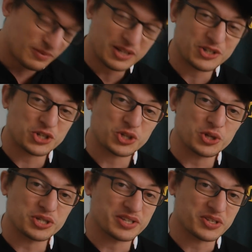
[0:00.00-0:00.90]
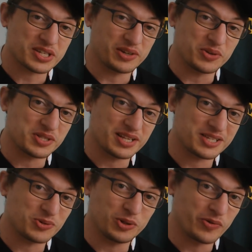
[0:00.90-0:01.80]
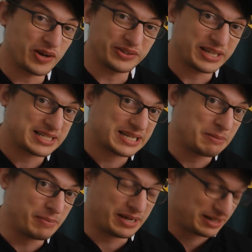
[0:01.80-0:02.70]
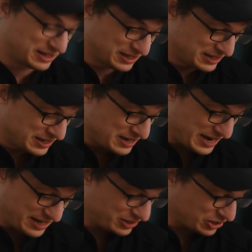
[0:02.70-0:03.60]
just shows you the skills that's all around that team, man, and the